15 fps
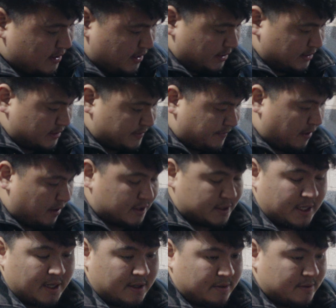It just falls
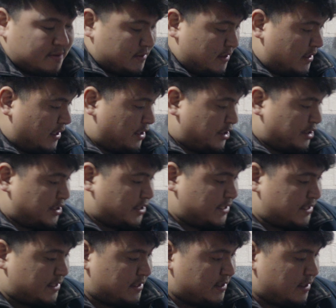out, and then you
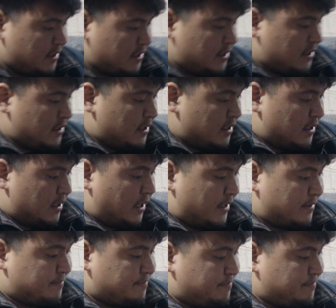just like